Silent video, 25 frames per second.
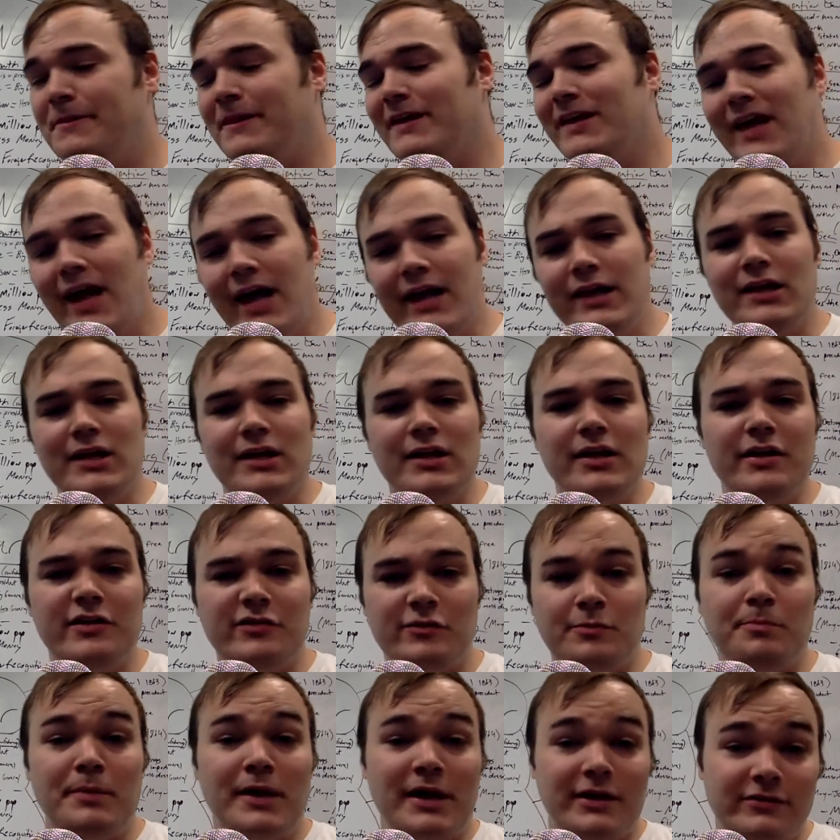The Gatling gun
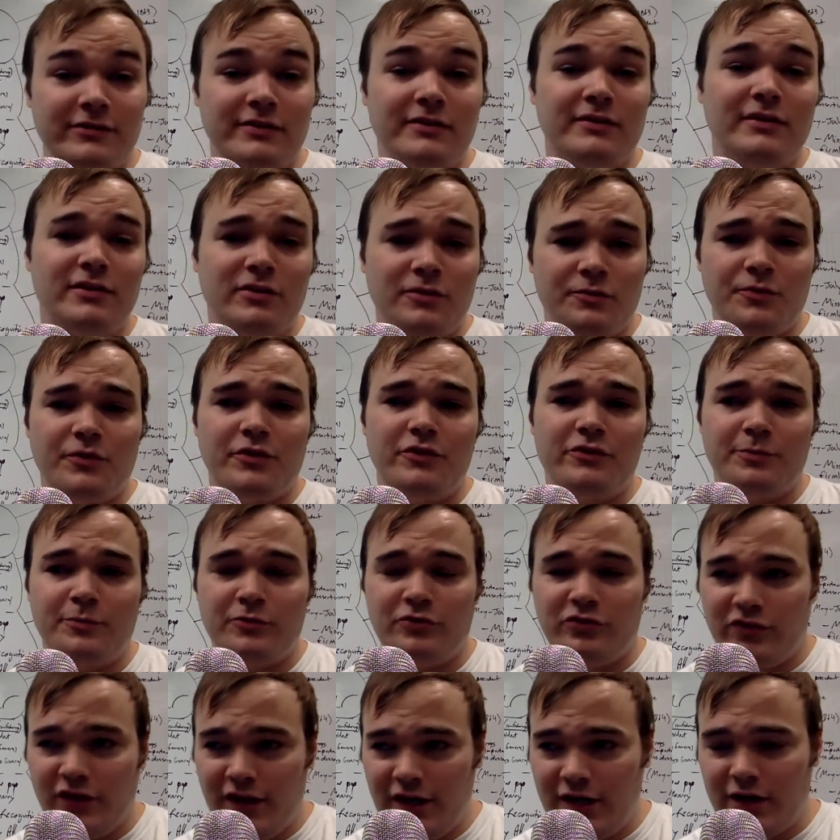is basically the first
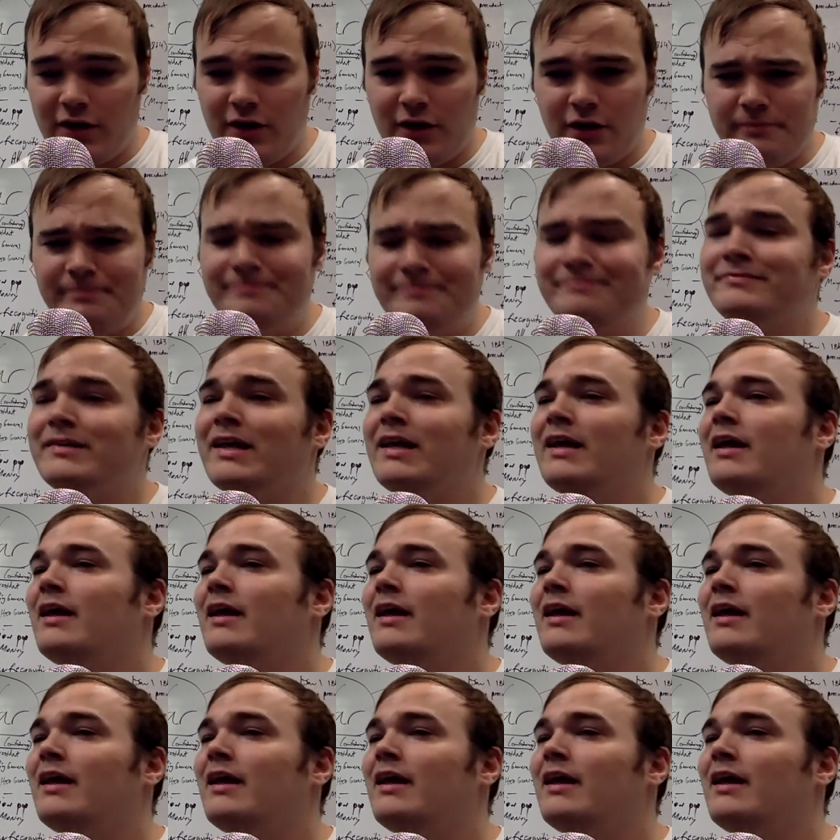machine gun.